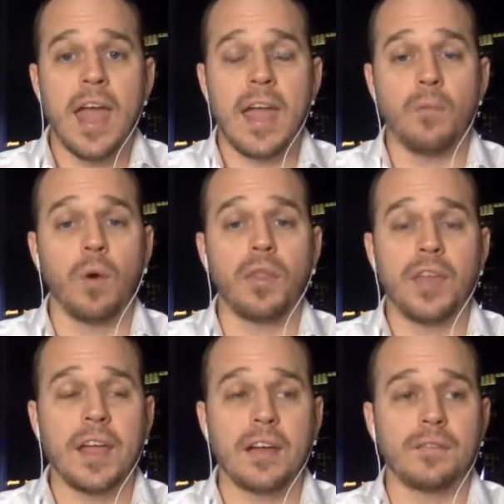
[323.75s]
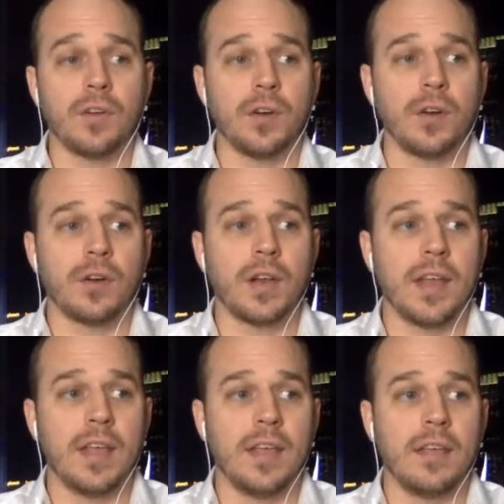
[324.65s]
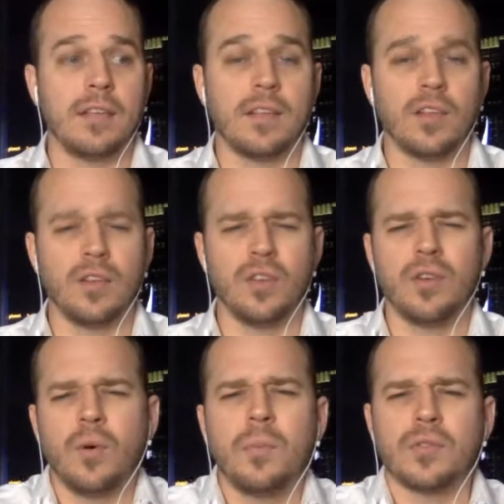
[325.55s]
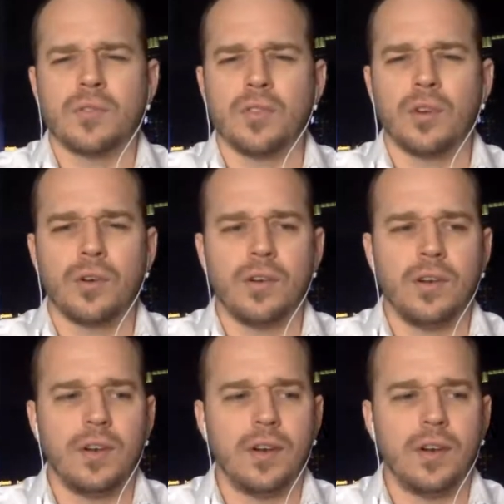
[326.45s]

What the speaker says: And one thing I've learned is you almost learn